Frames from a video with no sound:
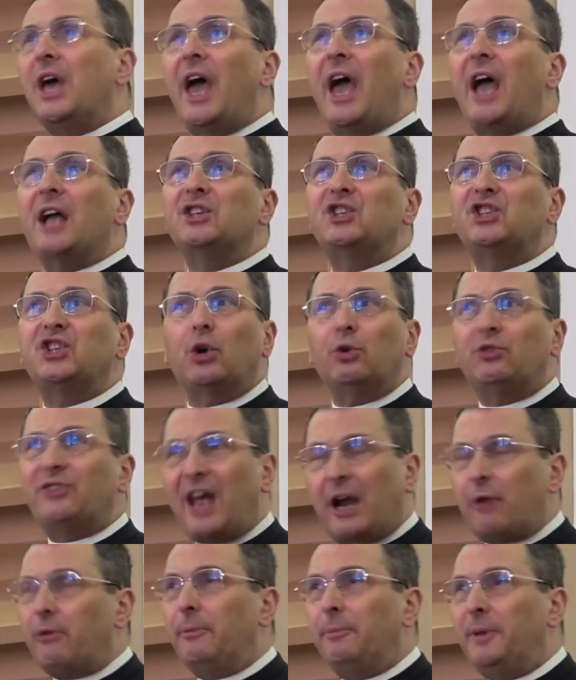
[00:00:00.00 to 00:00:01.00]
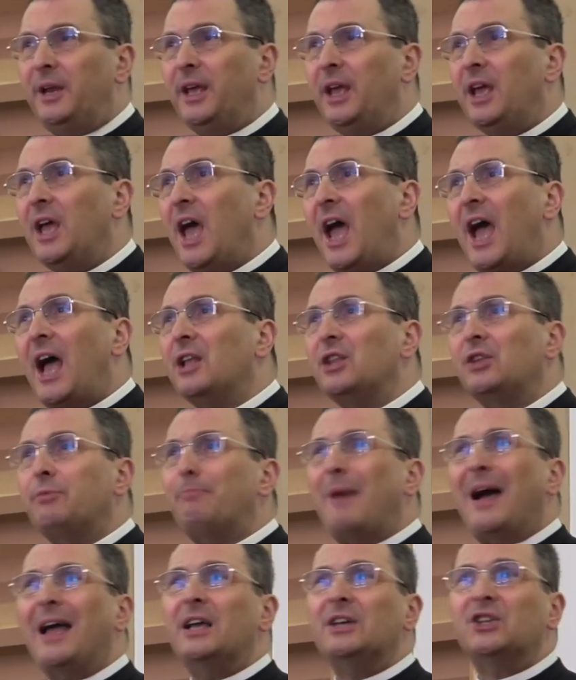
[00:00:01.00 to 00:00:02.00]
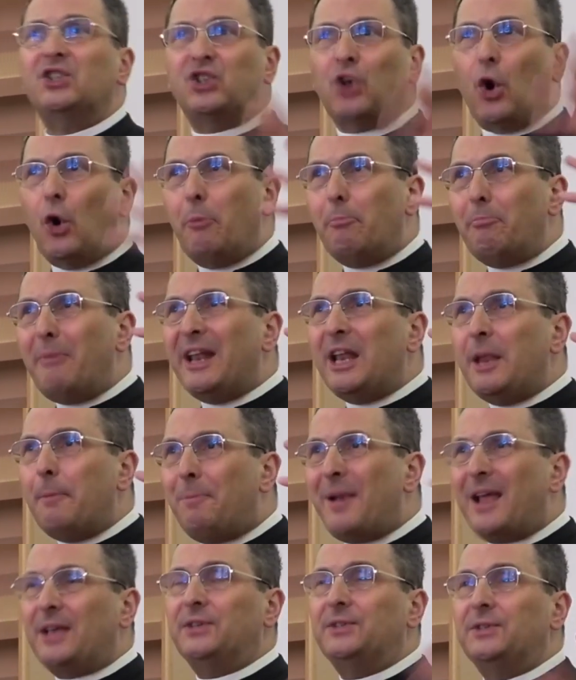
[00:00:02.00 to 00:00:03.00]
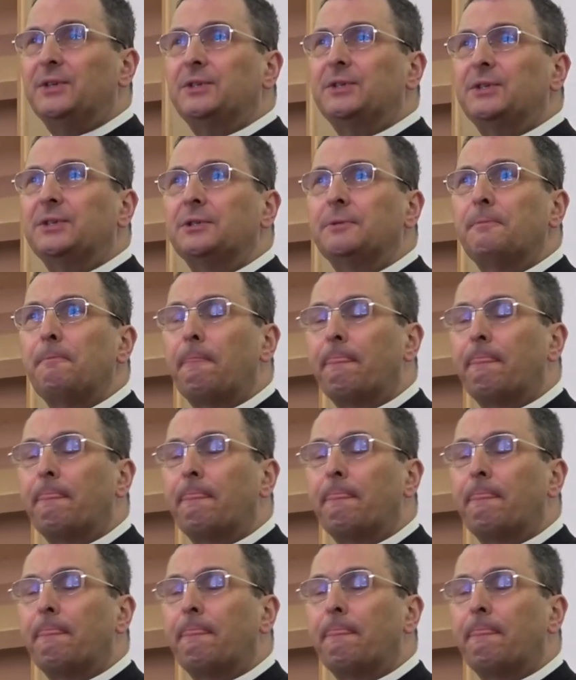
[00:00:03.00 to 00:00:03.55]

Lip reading: and so terribly, and by so many places.